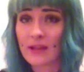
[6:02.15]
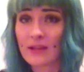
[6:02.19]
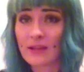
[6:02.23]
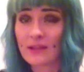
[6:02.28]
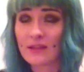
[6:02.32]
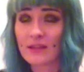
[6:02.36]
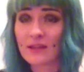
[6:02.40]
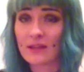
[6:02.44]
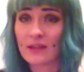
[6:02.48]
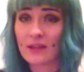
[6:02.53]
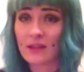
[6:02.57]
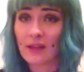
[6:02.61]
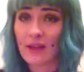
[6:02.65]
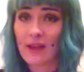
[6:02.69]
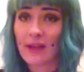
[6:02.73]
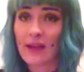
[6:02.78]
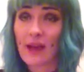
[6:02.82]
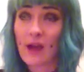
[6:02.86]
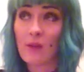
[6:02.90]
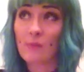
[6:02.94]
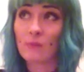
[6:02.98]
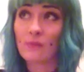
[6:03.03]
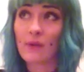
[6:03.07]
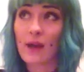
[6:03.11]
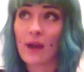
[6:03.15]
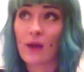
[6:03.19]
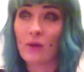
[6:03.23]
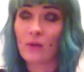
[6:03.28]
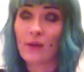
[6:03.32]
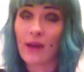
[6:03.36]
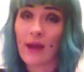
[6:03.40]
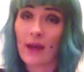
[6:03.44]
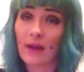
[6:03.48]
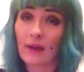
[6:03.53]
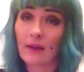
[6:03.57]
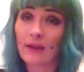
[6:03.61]
is and like how, how
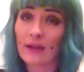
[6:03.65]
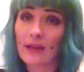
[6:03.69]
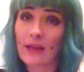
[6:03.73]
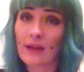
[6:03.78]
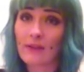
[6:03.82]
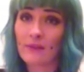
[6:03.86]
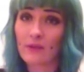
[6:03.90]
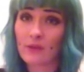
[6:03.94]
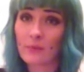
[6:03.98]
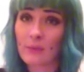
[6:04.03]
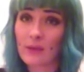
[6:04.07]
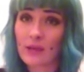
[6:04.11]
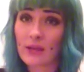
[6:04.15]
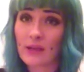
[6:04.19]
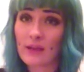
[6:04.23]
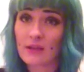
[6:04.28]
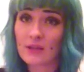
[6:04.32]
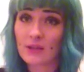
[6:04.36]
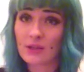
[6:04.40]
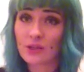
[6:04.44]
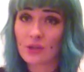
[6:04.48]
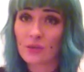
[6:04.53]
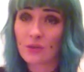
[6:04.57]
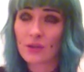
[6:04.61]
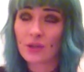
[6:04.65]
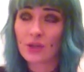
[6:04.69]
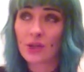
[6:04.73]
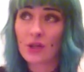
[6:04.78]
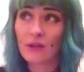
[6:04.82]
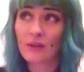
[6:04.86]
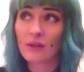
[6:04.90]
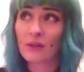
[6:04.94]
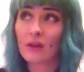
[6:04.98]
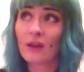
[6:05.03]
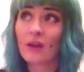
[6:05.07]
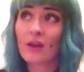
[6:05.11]
caring everybody is to each
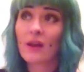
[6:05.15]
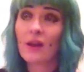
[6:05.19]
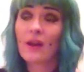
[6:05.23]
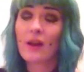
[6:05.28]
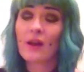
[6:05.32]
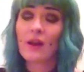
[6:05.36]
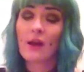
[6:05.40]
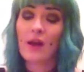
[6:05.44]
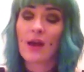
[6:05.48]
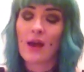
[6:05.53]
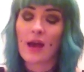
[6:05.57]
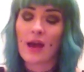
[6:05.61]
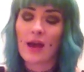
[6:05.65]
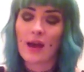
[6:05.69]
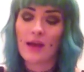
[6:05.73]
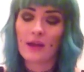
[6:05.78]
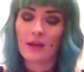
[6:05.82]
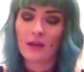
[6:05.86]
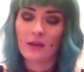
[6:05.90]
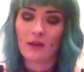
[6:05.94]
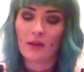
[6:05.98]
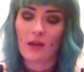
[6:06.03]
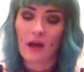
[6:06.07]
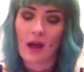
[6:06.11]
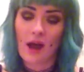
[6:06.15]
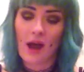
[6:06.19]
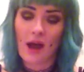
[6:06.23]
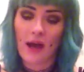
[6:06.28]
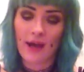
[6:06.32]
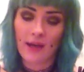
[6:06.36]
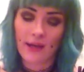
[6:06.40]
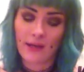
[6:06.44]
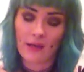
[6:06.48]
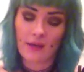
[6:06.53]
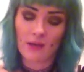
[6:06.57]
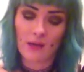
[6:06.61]
other. And
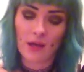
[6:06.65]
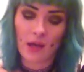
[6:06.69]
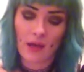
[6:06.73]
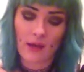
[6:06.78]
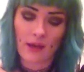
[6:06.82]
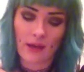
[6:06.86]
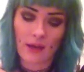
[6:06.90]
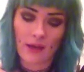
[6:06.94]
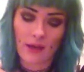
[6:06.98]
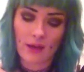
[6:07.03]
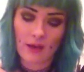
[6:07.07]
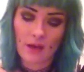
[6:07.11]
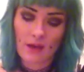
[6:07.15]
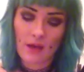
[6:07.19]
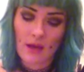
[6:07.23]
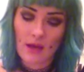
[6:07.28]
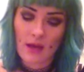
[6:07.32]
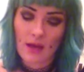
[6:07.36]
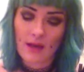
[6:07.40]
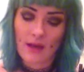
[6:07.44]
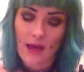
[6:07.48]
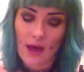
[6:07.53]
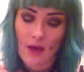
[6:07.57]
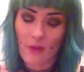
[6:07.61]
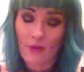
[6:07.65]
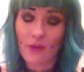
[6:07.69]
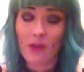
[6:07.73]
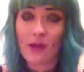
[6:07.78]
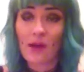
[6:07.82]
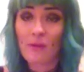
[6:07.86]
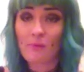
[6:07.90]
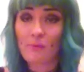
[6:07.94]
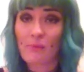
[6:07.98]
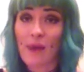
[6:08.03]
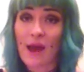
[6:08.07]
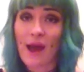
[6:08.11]
I, like, now that
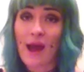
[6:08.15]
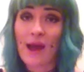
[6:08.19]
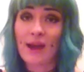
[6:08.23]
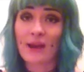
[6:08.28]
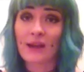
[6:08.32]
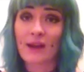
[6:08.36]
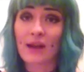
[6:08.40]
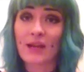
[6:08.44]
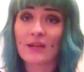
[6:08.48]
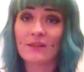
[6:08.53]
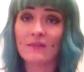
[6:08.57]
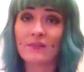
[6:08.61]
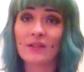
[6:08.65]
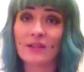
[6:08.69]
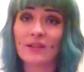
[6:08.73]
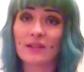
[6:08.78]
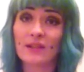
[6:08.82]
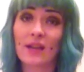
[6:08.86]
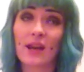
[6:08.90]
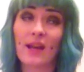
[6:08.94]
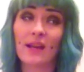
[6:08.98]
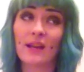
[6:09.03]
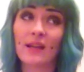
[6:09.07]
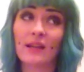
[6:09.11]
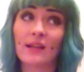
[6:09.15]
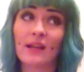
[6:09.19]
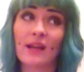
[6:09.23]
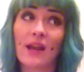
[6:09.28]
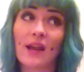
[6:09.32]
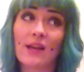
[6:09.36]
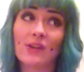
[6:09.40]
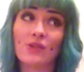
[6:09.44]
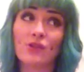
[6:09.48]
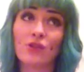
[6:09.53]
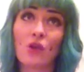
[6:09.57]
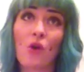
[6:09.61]
I'm back, I've decided that
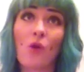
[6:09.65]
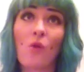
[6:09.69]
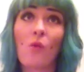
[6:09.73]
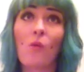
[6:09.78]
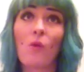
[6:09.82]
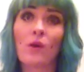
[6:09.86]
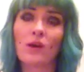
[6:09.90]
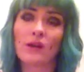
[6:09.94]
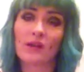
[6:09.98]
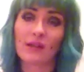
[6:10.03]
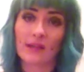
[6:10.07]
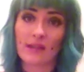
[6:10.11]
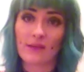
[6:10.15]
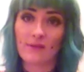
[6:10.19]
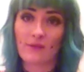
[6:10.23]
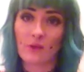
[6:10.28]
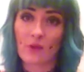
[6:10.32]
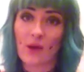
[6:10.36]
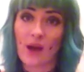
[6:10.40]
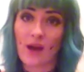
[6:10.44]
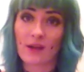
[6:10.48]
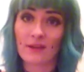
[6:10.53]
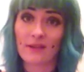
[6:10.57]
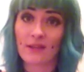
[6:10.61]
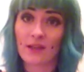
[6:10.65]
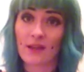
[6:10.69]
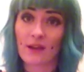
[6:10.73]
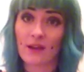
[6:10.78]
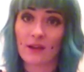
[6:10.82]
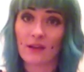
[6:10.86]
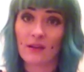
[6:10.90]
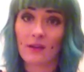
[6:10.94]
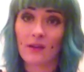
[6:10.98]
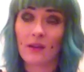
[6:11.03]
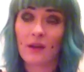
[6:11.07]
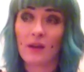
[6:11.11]
I don't want to leave you guys
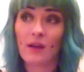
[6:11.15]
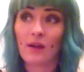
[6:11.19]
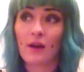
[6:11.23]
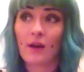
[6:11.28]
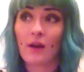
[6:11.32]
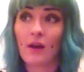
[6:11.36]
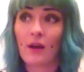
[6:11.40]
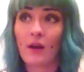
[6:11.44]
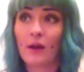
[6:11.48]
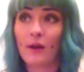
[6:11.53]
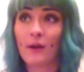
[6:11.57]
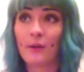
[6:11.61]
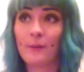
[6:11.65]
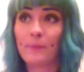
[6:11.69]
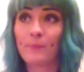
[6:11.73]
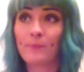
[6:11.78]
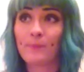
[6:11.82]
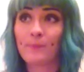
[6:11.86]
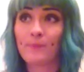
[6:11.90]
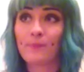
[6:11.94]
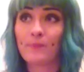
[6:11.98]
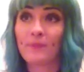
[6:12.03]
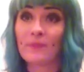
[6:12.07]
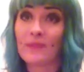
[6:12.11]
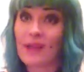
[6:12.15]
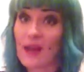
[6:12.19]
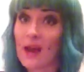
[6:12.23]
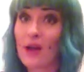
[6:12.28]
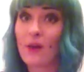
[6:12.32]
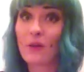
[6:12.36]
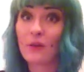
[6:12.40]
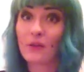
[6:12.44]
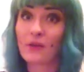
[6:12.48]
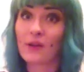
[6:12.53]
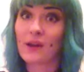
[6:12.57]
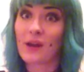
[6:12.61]
again. Um,
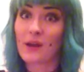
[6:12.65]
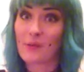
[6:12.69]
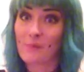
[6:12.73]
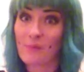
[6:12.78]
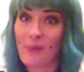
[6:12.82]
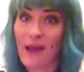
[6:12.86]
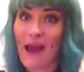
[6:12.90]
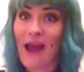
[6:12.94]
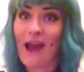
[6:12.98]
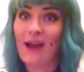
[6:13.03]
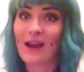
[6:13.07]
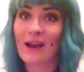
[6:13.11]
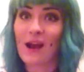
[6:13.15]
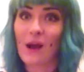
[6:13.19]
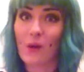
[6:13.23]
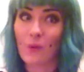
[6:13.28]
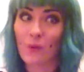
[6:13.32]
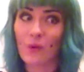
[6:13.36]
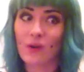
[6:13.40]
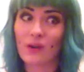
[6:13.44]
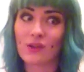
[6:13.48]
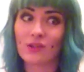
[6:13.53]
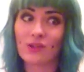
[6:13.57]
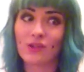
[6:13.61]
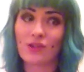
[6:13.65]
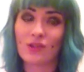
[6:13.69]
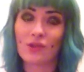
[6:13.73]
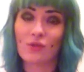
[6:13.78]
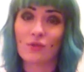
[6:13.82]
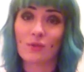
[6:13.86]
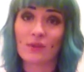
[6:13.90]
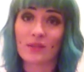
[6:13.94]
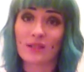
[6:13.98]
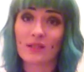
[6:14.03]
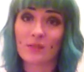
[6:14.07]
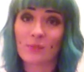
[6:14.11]
now that I'm back, I want
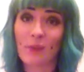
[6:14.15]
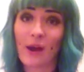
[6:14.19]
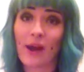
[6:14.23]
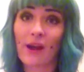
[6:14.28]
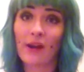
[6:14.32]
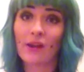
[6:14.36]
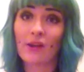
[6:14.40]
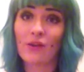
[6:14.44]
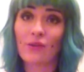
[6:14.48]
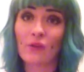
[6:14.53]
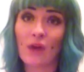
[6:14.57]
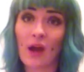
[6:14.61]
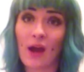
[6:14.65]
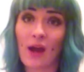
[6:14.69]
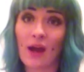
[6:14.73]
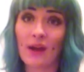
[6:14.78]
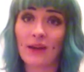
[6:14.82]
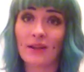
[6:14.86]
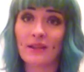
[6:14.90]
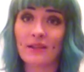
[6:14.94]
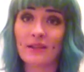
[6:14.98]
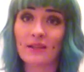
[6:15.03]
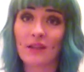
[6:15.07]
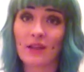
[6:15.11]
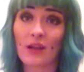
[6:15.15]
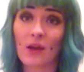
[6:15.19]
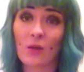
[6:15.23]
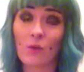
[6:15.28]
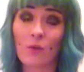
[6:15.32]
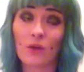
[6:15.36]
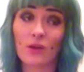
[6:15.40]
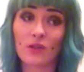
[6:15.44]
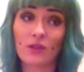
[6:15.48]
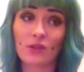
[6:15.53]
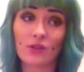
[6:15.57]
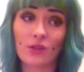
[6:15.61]
to inspire you guys and I
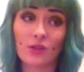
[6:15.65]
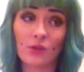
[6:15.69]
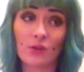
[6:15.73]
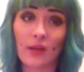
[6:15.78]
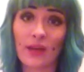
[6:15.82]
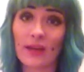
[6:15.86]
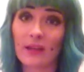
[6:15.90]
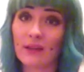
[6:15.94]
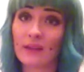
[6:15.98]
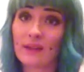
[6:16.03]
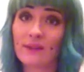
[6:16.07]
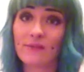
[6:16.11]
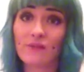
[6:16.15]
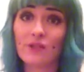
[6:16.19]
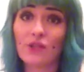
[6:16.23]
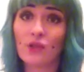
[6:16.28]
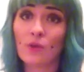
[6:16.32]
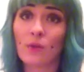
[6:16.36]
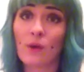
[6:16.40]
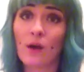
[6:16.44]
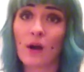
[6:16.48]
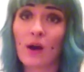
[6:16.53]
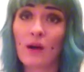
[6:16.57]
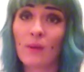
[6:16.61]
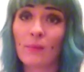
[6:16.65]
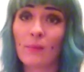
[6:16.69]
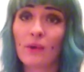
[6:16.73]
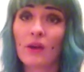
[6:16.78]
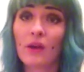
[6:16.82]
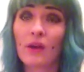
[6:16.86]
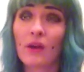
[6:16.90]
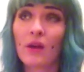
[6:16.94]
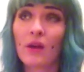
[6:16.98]
want to like lift you up.